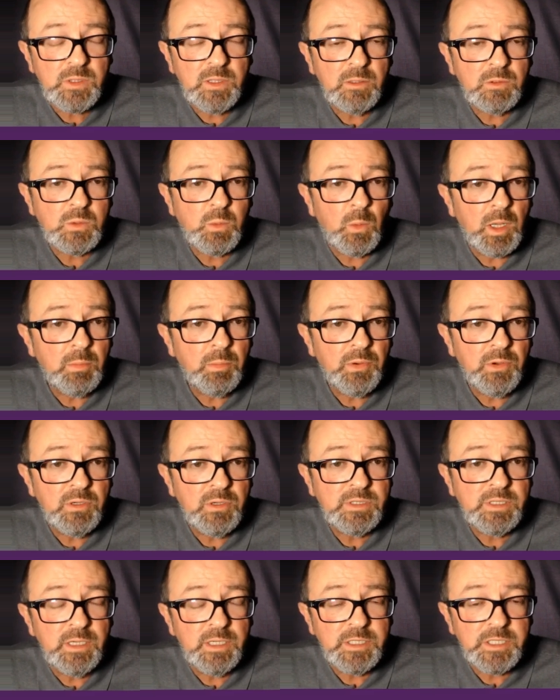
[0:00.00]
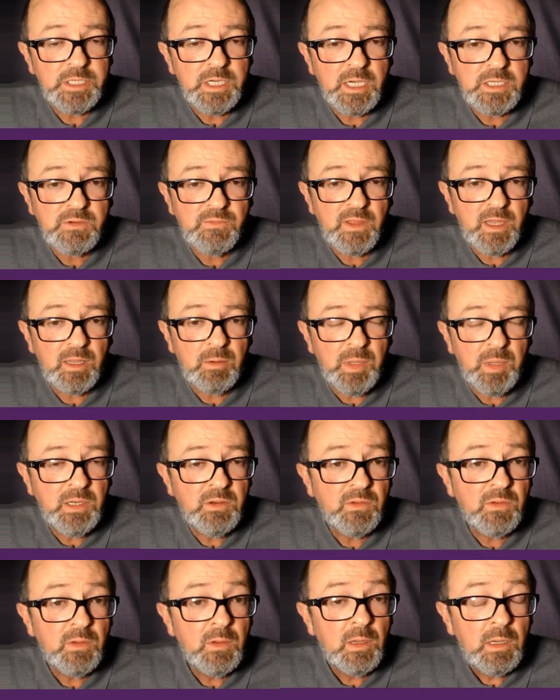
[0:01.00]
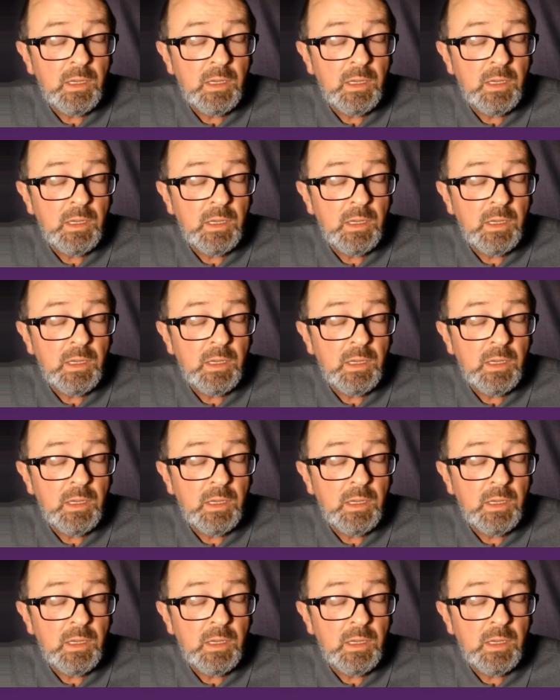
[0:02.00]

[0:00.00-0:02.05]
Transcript: there was one person in charge of that mint,